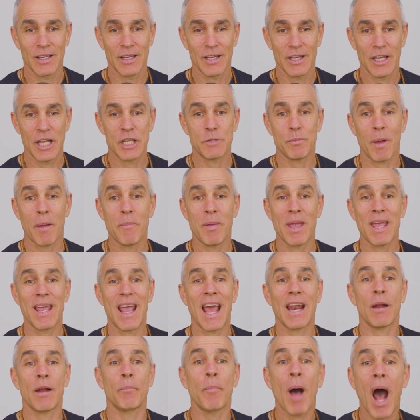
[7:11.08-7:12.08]
is by being
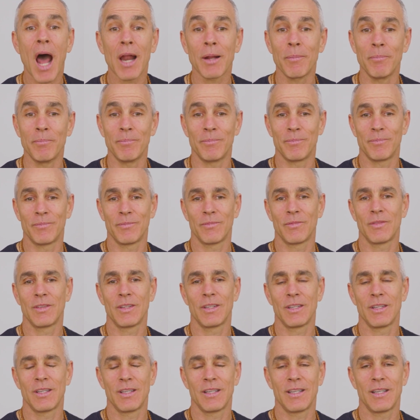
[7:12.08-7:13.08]
at a bottom,
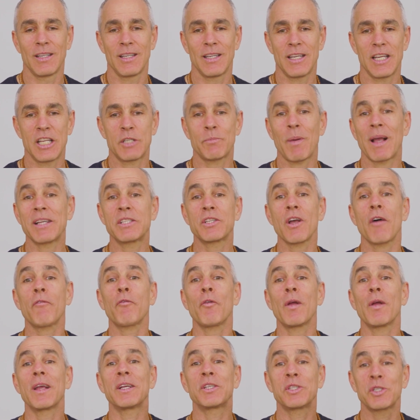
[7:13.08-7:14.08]
is by
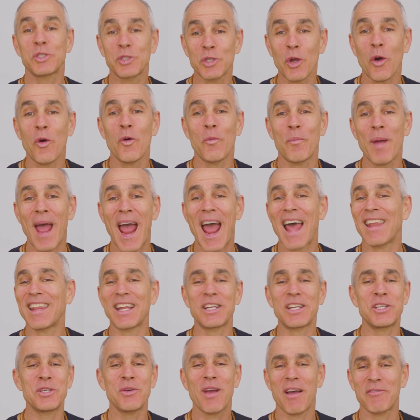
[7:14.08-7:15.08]
suffering so bad
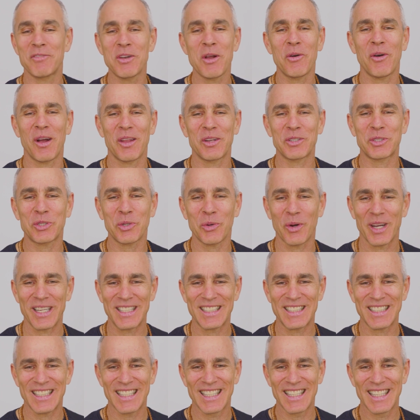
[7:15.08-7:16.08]
that you have no other
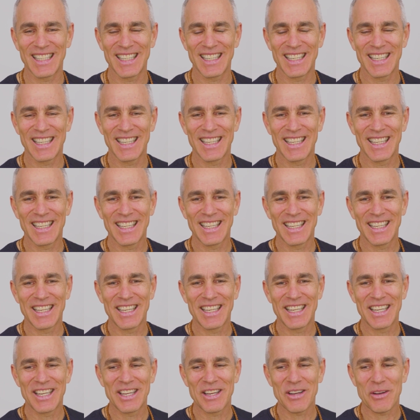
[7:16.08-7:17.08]
choice,
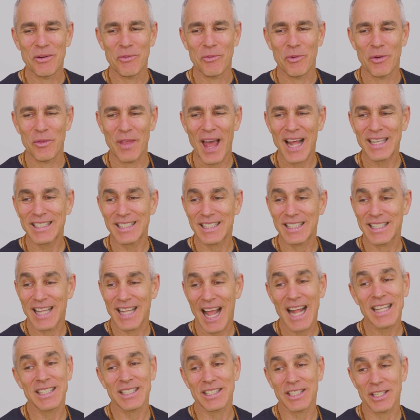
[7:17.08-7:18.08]
well,
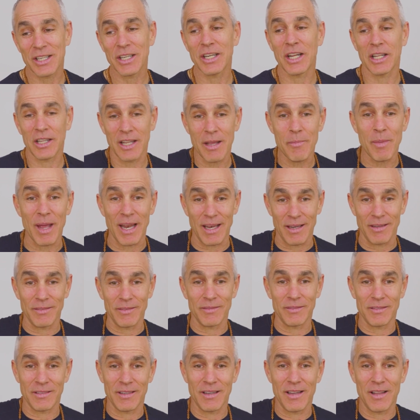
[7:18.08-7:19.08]
that's going to limit
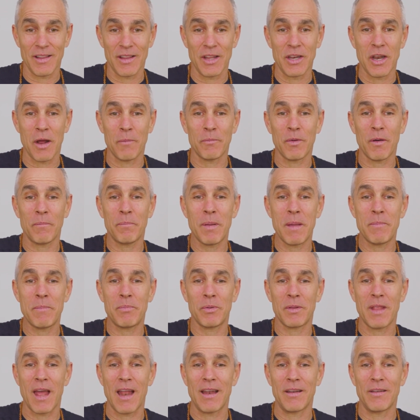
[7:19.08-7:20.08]
the number of
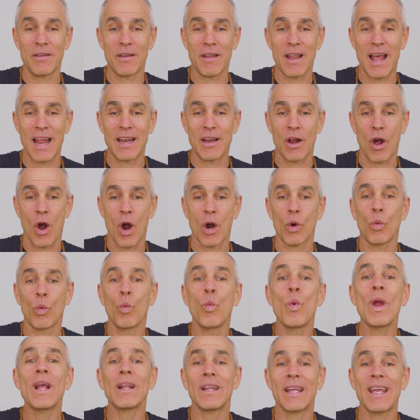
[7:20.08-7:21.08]
people that are
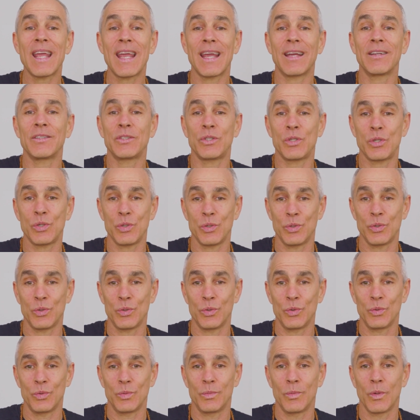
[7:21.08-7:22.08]
willing
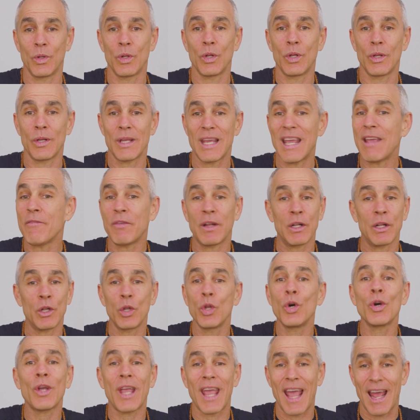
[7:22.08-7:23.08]
to even
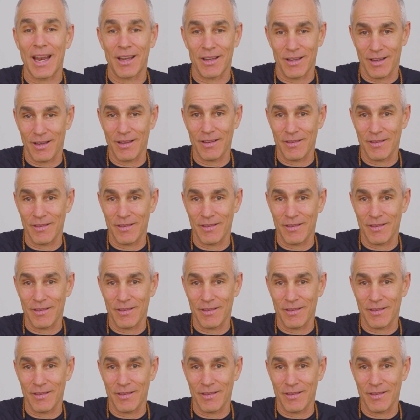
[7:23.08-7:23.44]
look at